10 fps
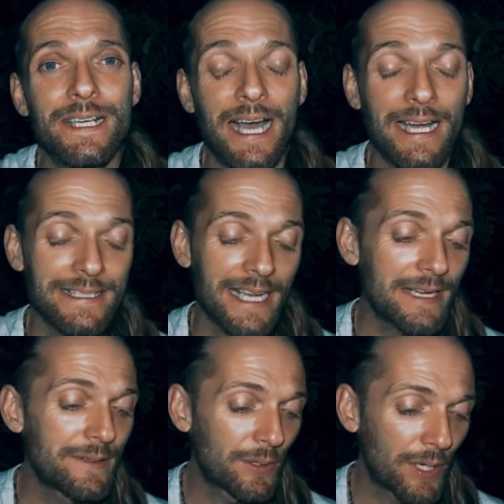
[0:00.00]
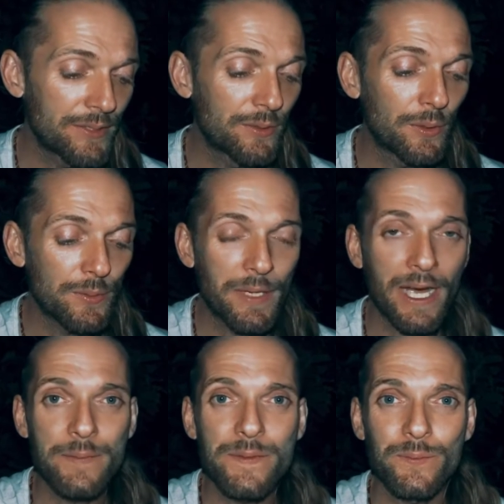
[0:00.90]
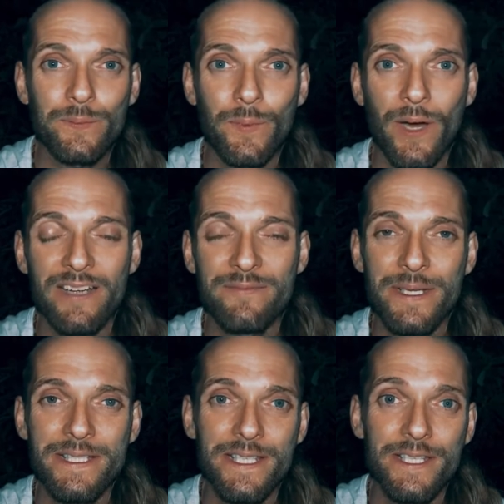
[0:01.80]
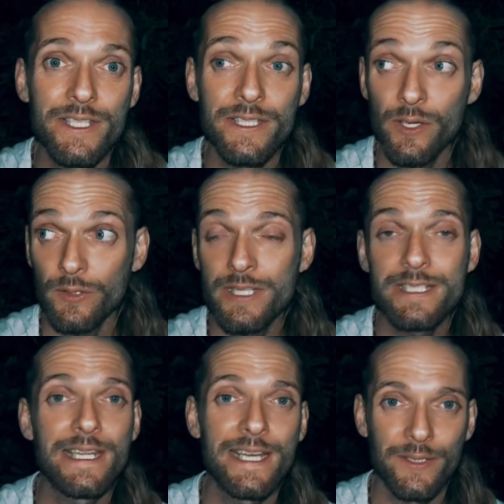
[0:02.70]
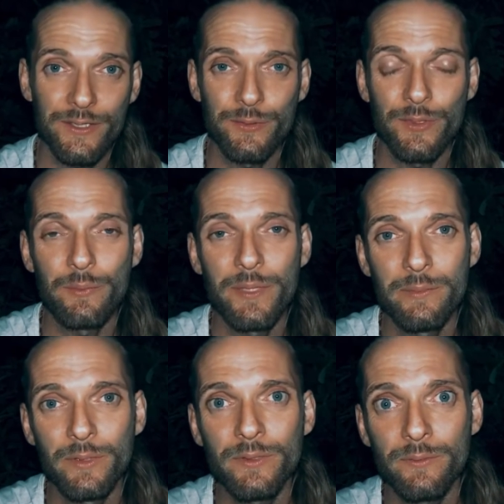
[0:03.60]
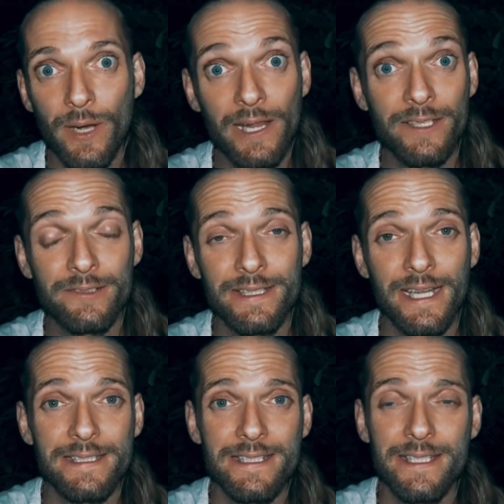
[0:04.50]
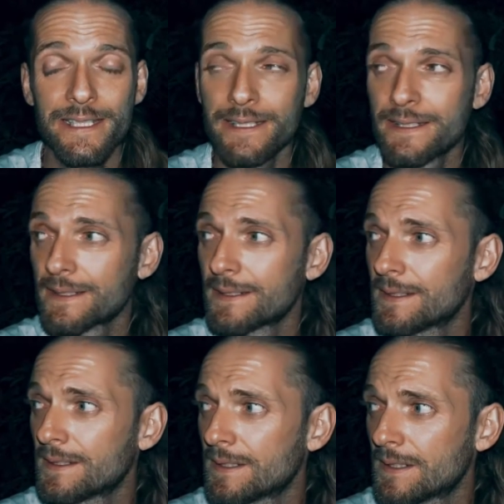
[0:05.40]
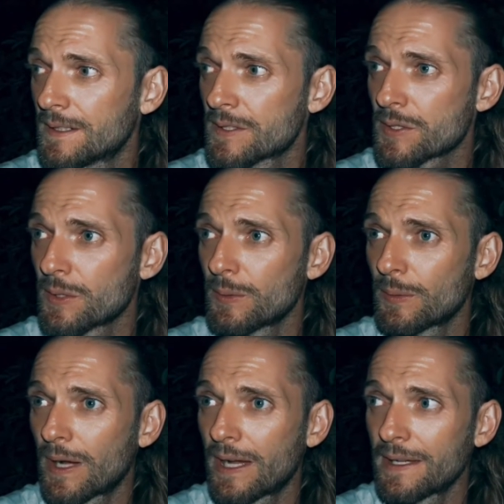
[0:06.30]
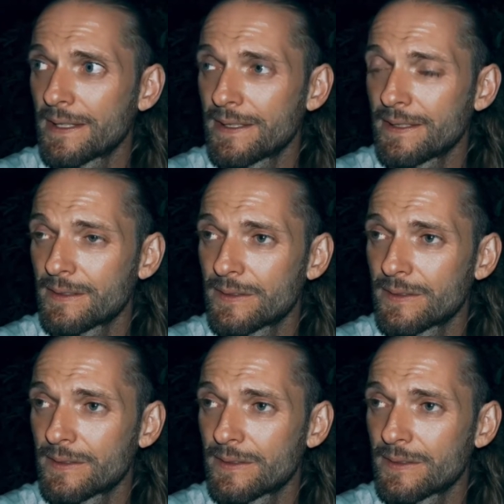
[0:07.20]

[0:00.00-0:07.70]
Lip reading: And I know perhaps what I've been teaching, God has laid onto other people while they're in that state. So I